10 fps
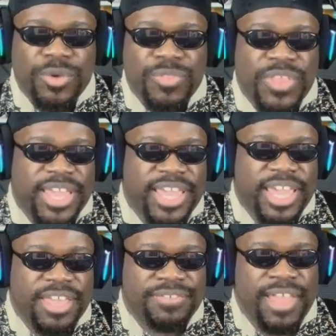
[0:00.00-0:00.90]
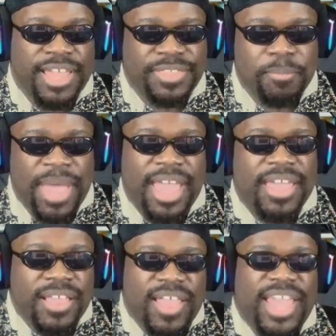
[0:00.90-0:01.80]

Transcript: do you think is the bad?